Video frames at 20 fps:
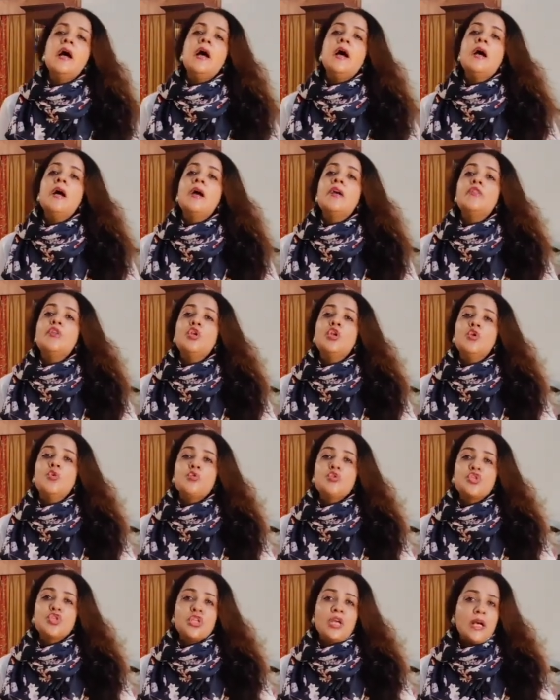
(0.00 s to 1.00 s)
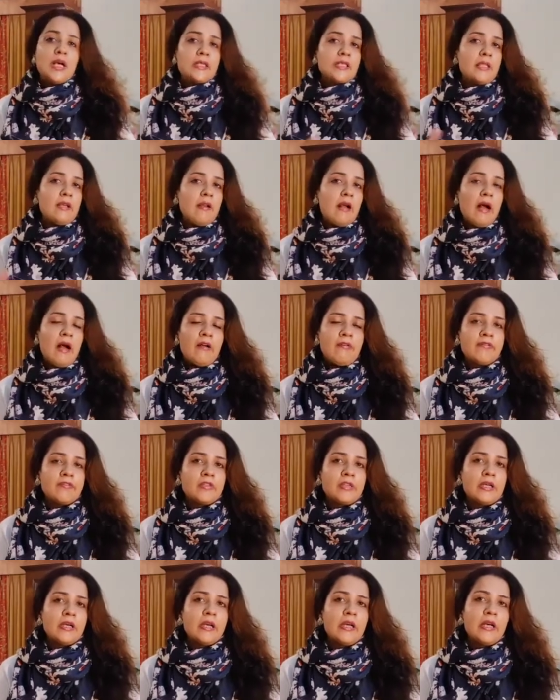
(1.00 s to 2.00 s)
Uh, the loan sharks are
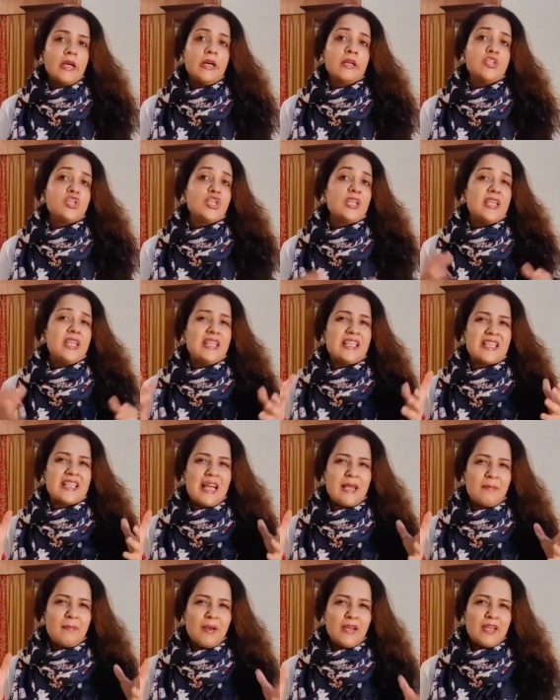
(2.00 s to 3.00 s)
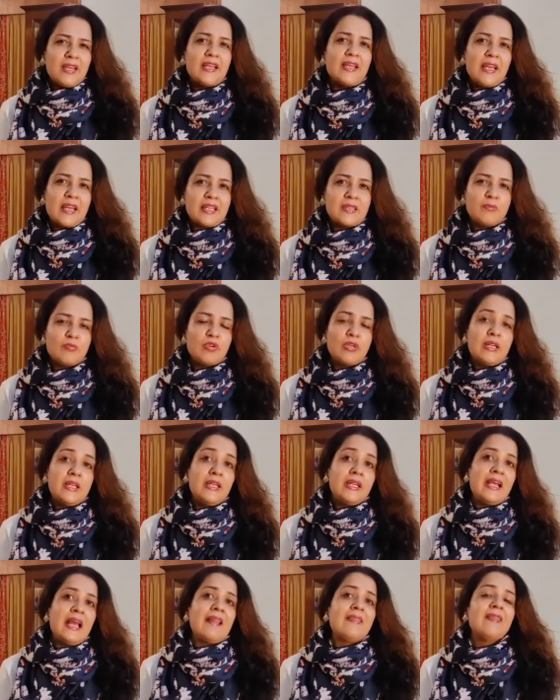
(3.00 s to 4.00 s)
after her. She needs that money
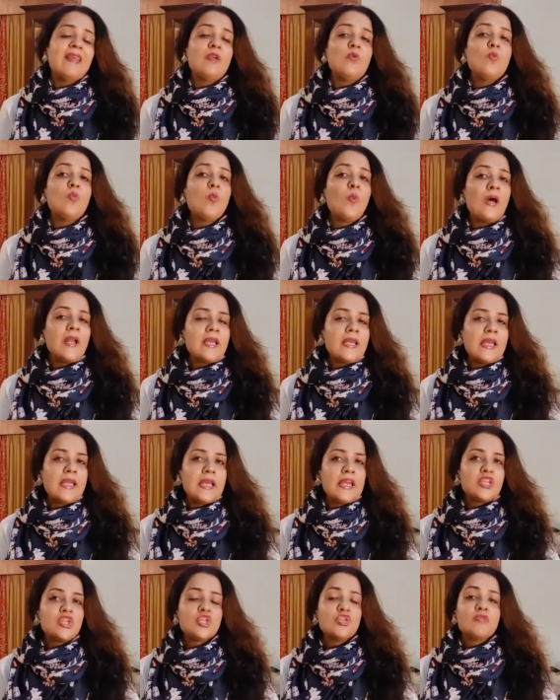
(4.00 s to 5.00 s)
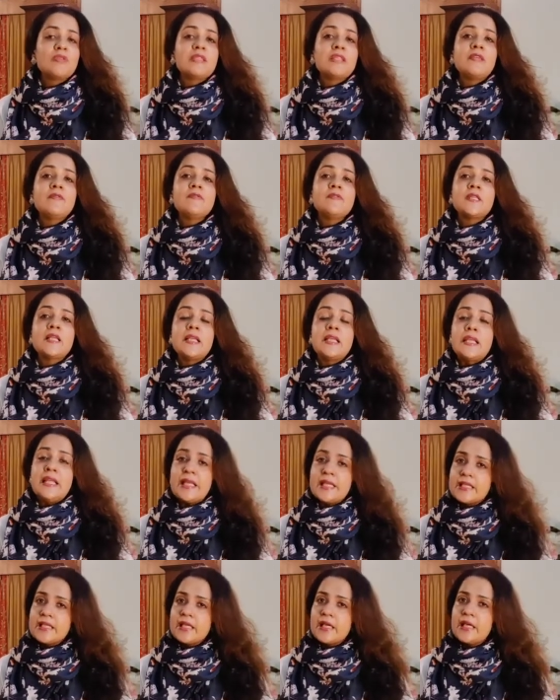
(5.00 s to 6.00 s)
desperately, and then one day she receives a
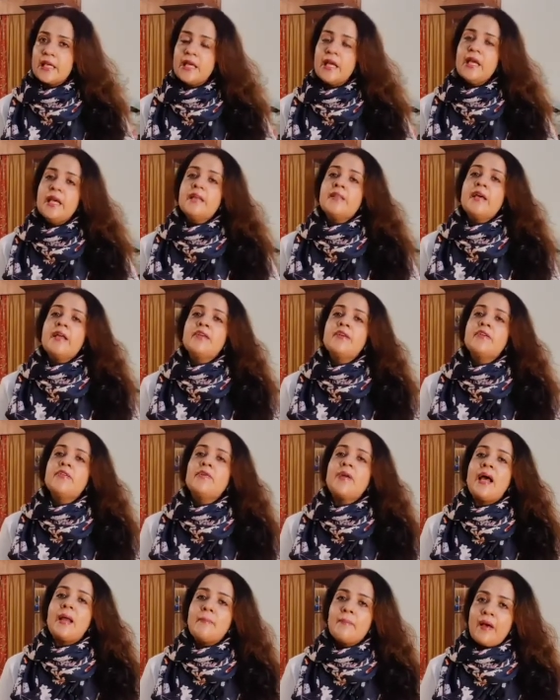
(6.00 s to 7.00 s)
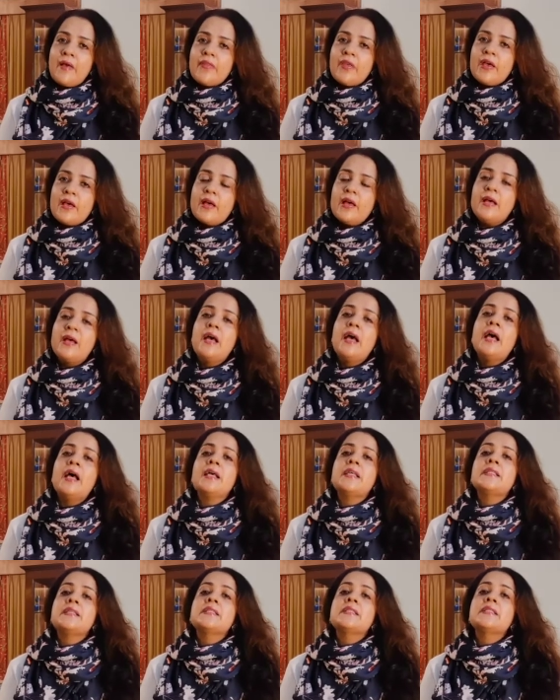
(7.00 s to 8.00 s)
letter that her grandmother
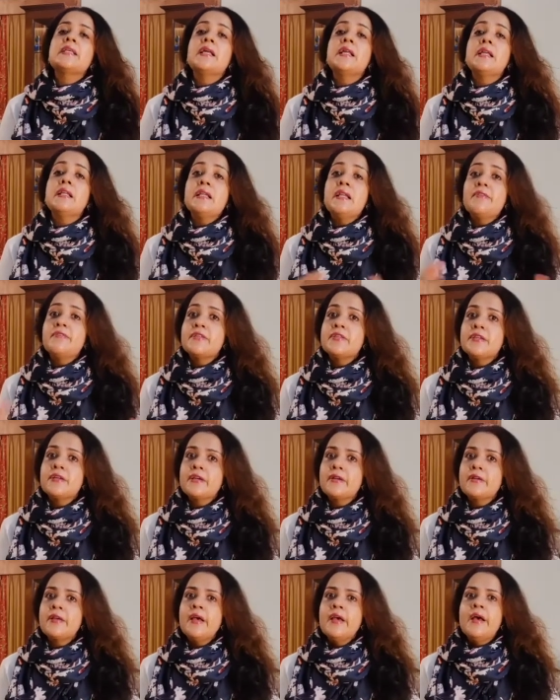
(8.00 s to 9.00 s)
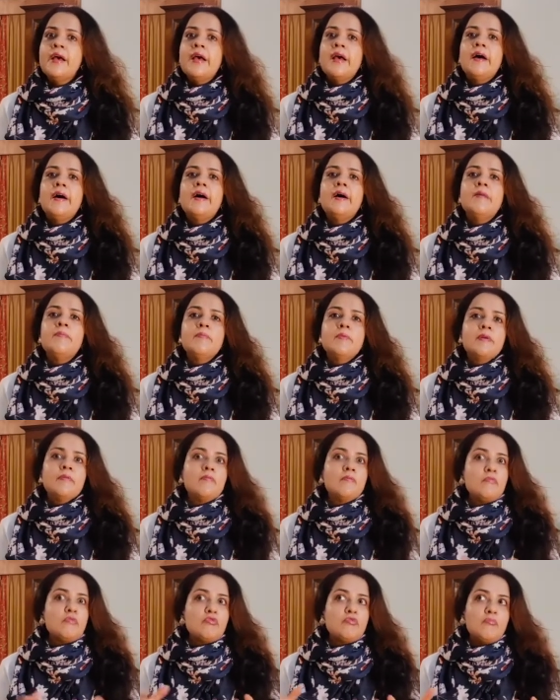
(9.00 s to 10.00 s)
has uh, left her. Um,
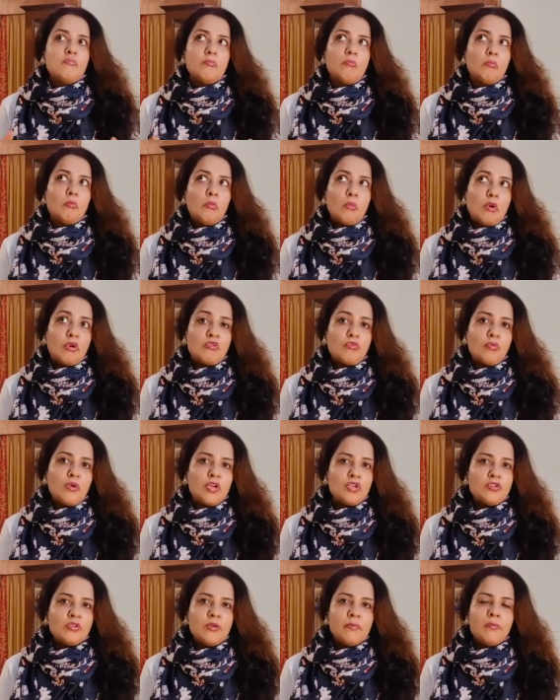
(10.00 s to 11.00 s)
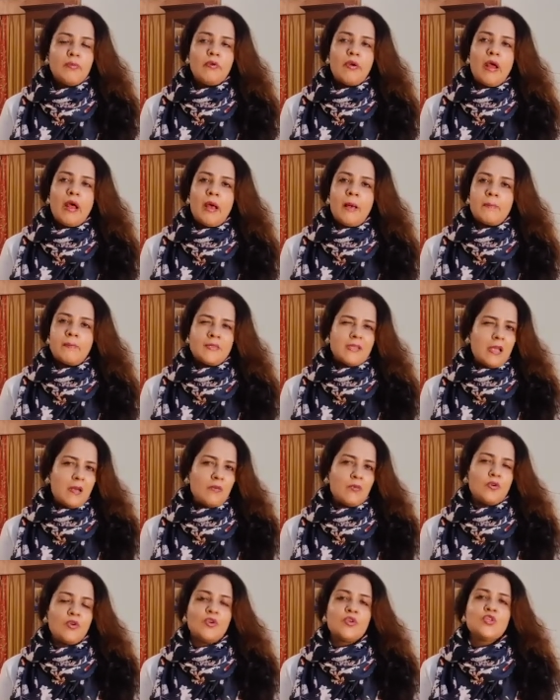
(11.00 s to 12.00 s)
treasure, perhaps. I
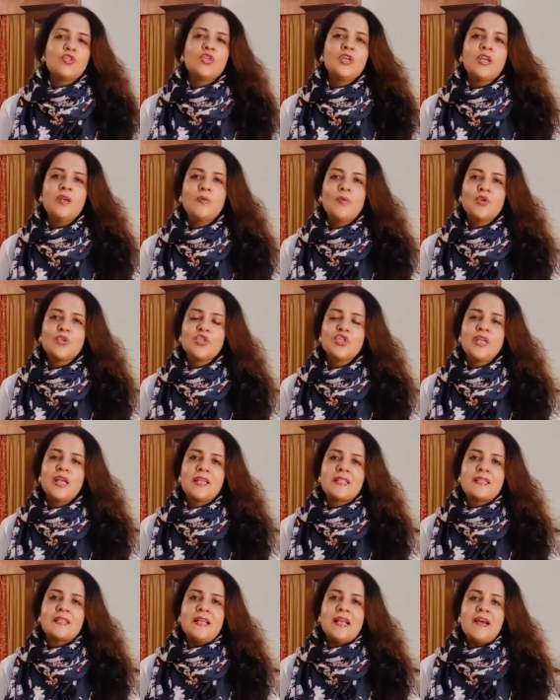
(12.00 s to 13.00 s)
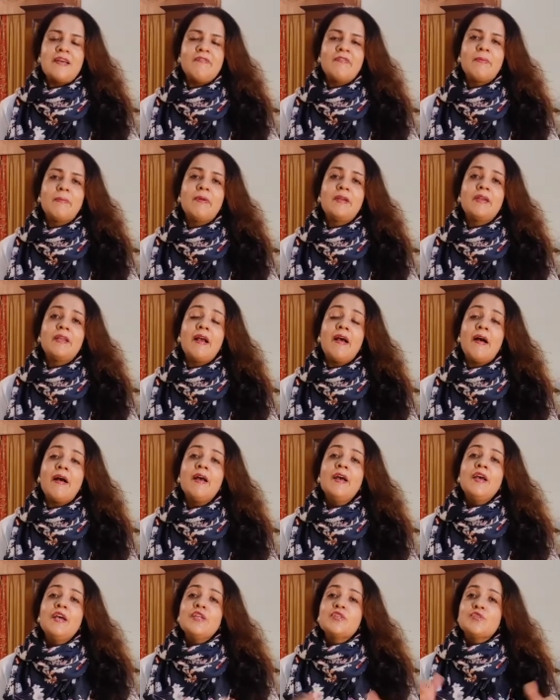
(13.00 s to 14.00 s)
would not share what she has left, but yeah,
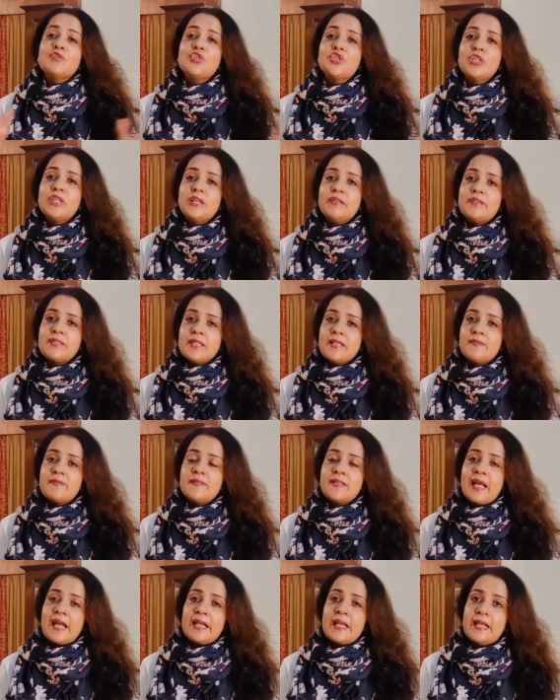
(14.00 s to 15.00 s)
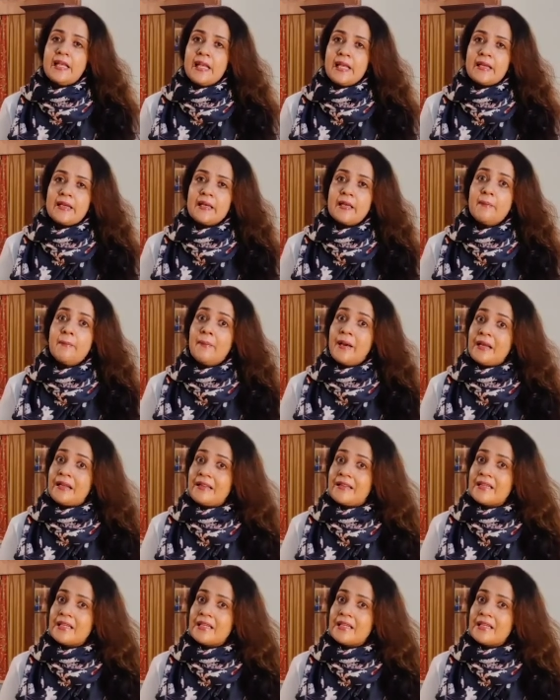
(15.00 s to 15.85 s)
so she receives that letter. But